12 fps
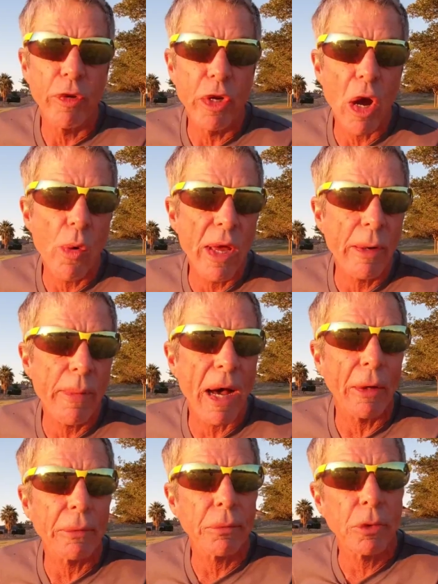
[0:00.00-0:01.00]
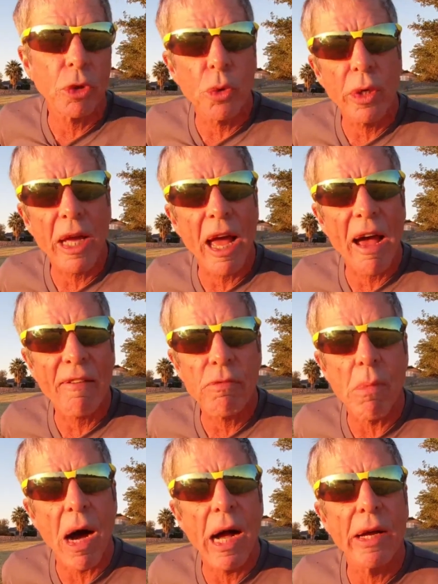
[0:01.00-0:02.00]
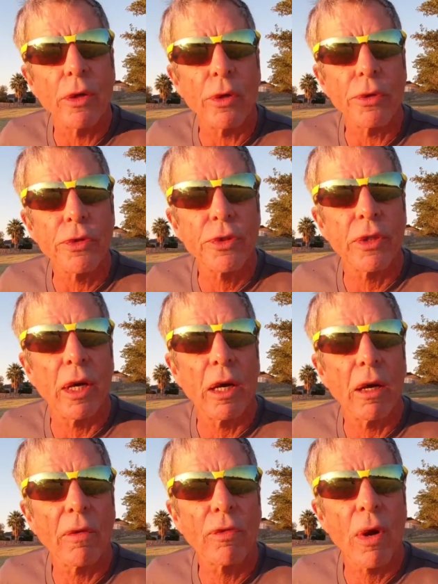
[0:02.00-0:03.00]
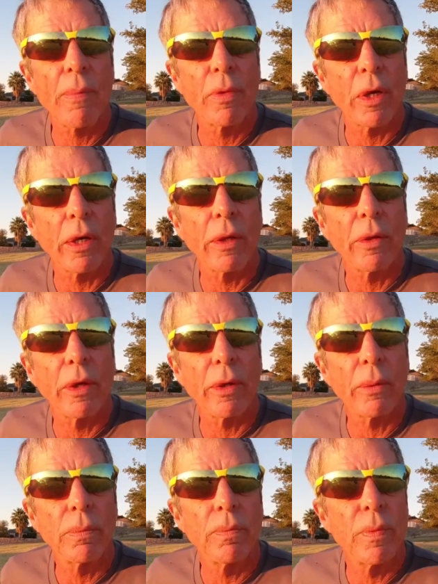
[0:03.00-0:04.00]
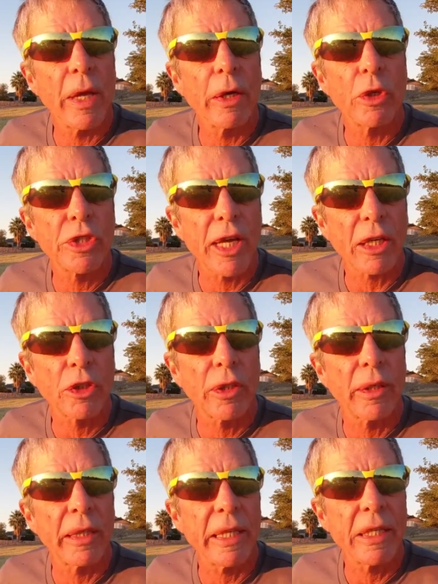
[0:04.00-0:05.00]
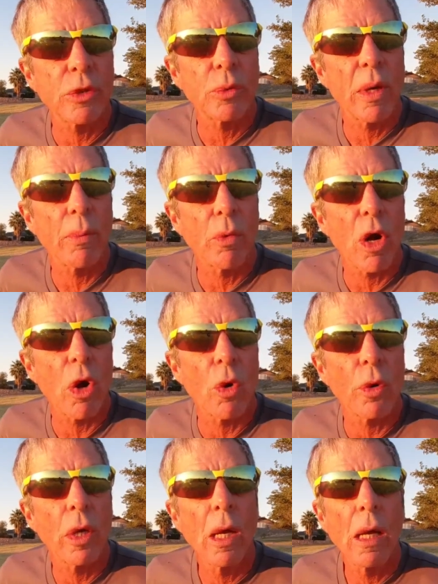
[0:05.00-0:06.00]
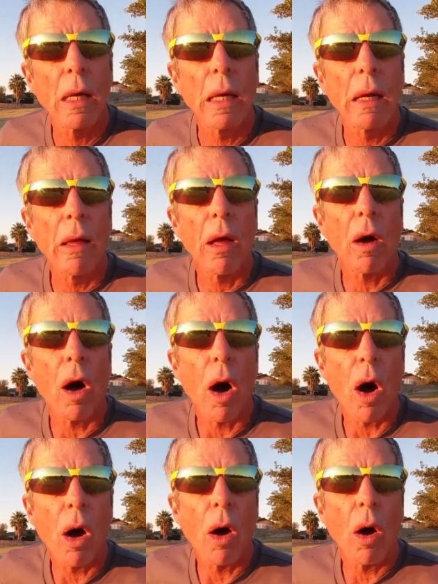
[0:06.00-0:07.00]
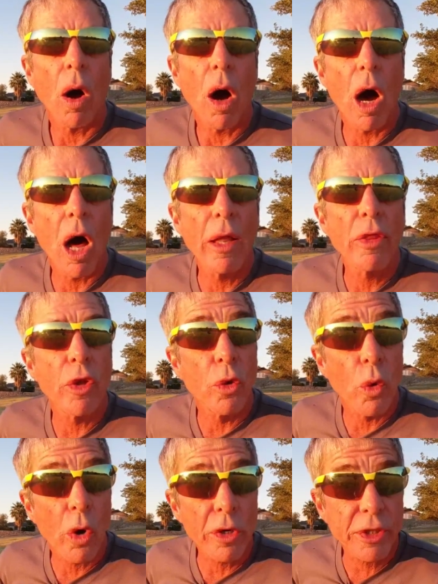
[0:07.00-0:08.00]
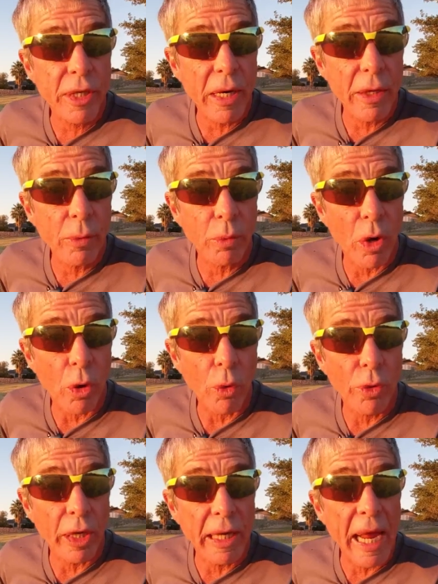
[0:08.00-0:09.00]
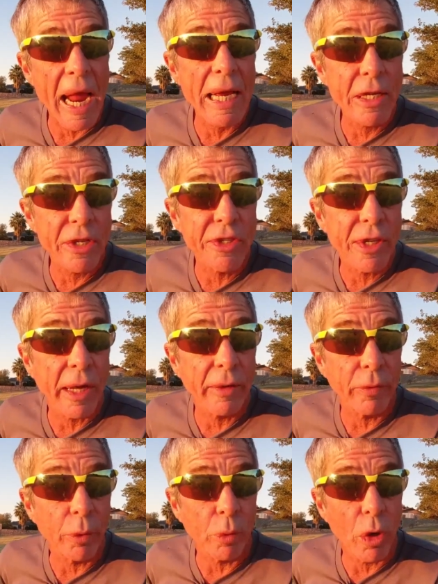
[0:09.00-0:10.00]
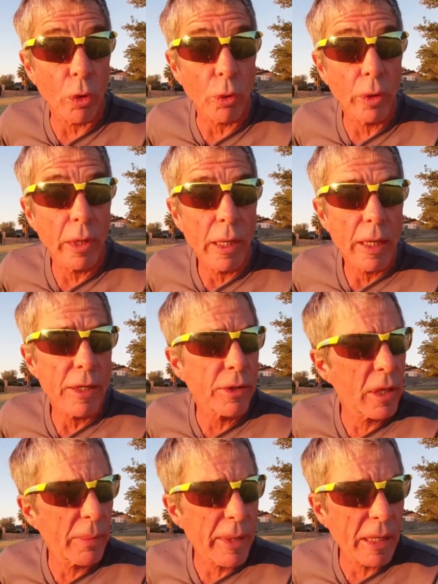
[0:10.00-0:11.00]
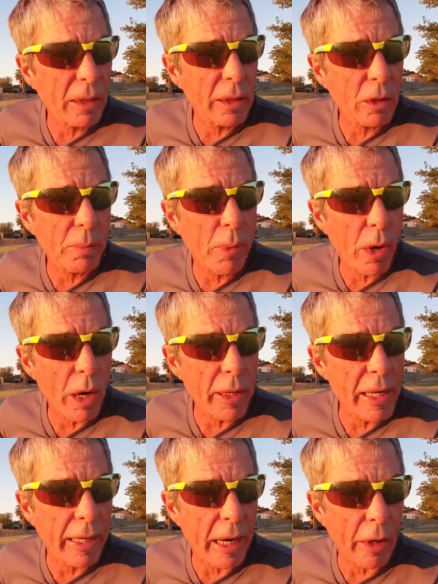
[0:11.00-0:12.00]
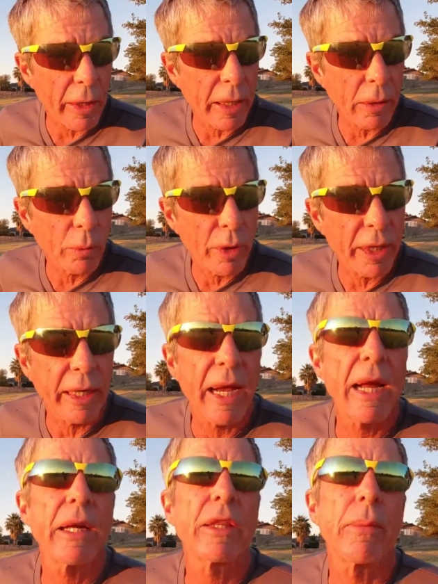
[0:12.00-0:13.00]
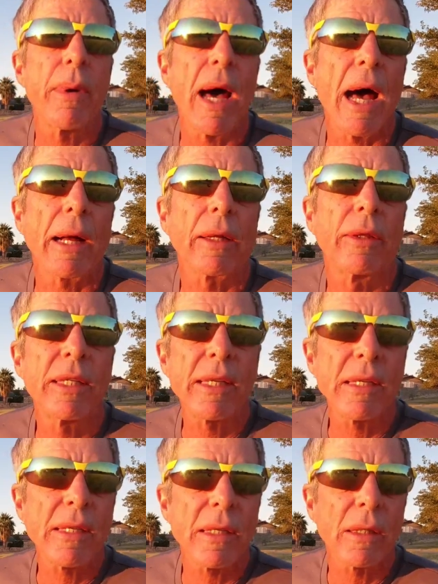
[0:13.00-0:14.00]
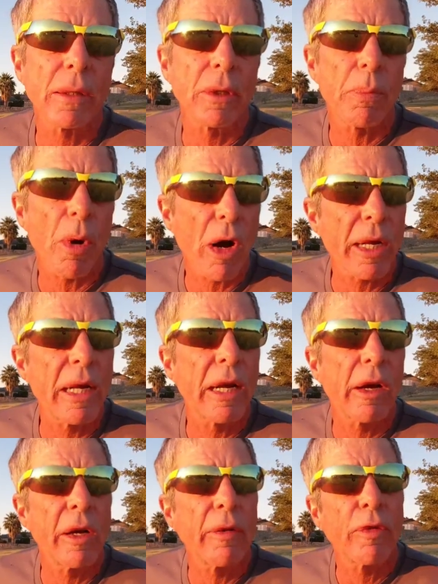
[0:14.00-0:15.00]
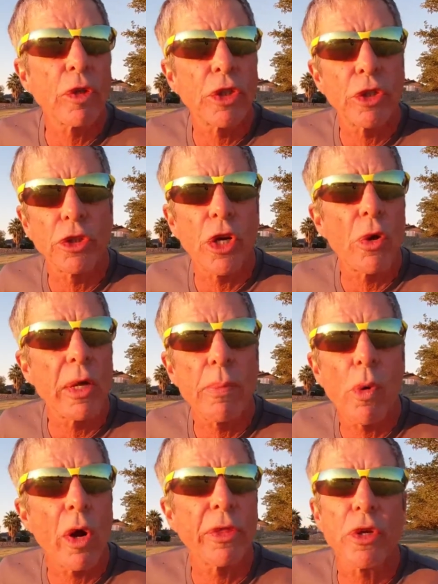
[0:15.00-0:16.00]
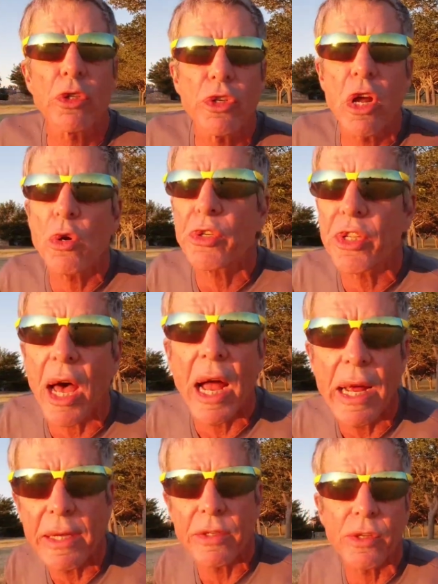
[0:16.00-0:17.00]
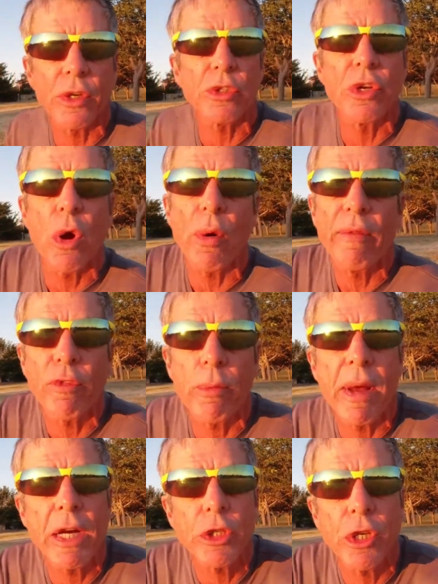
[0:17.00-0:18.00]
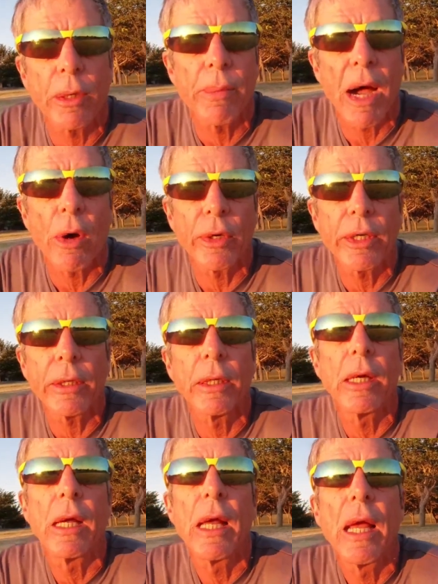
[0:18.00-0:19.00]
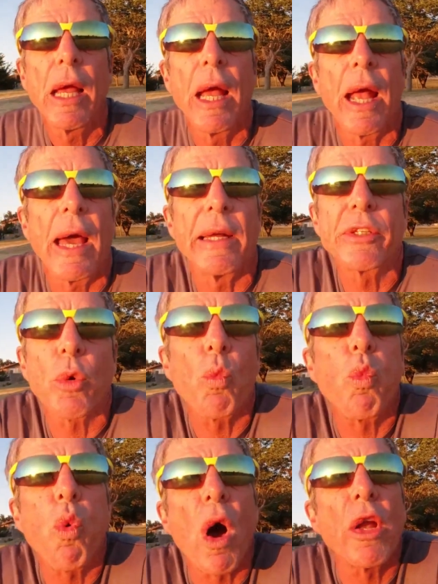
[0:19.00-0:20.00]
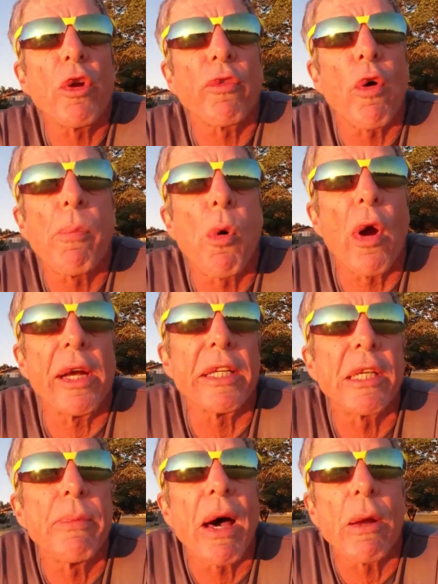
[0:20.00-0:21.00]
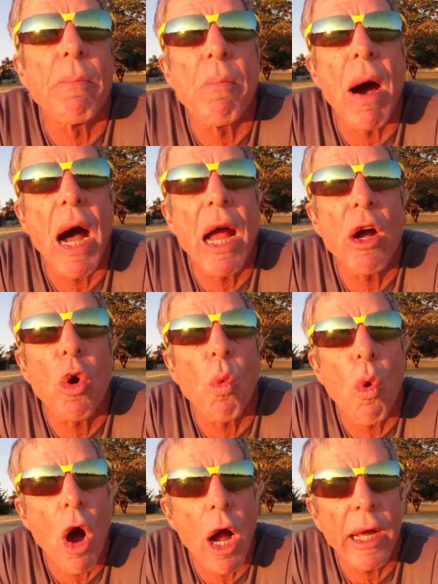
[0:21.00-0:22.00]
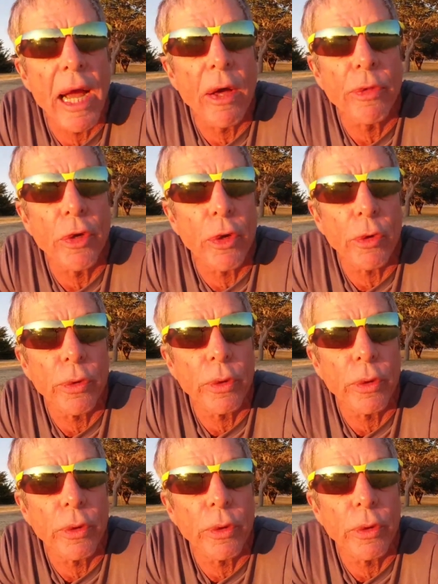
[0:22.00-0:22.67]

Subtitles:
If you go in about 2.5 miles from the intersection of the East Rim Road, on the north side of the road, the canyon side of the road, is going to be a little parking area with a gate at the back. This is the parking area for Shonshone Point. There's no signs, there's no information about it. And it's a wonderful point. It's about a mile walk out there.